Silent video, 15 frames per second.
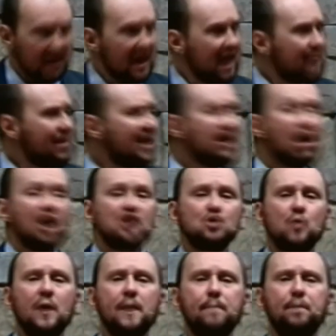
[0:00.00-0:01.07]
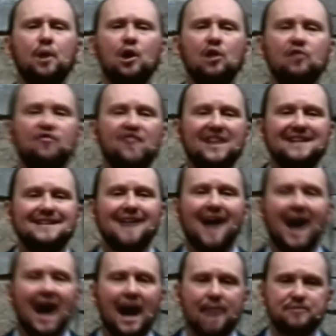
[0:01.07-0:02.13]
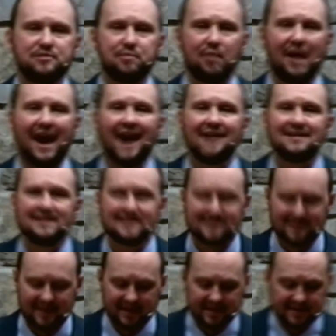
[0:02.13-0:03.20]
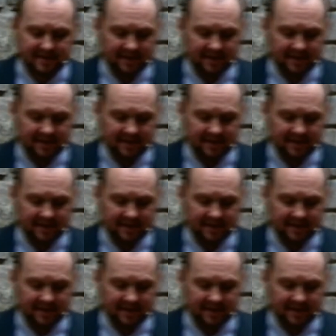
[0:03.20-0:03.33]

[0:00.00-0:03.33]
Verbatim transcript: And my gosh, what a perfect time to practice this.